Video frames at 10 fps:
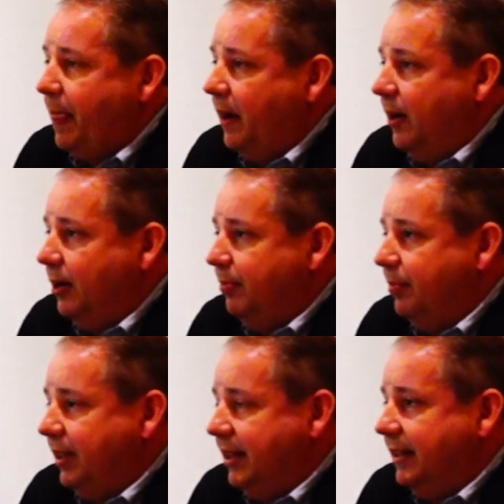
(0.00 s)

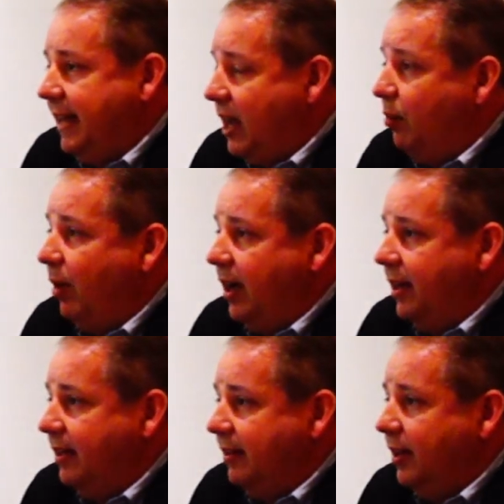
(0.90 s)
the
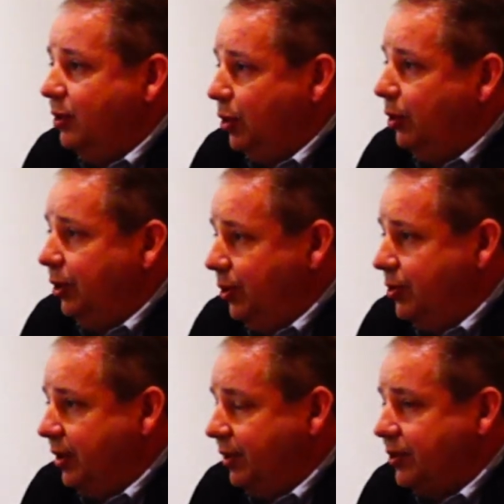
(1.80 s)
gateway that you're using.